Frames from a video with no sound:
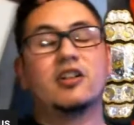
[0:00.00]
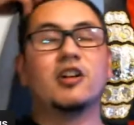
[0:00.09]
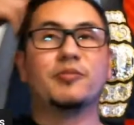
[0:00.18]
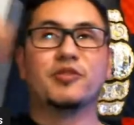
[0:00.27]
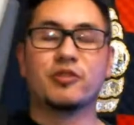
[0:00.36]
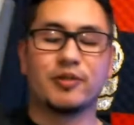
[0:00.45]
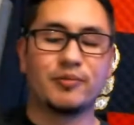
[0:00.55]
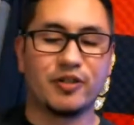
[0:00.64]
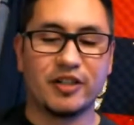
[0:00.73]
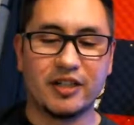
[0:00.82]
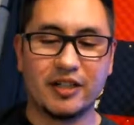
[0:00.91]
Hope you're doing
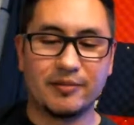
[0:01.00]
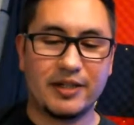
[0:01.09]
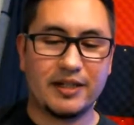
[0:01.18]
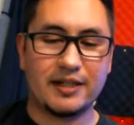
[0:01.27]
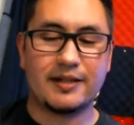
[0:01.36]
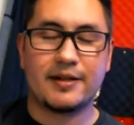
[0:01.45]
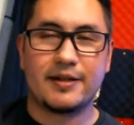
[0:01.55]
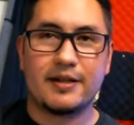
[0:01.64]
pretty good, man.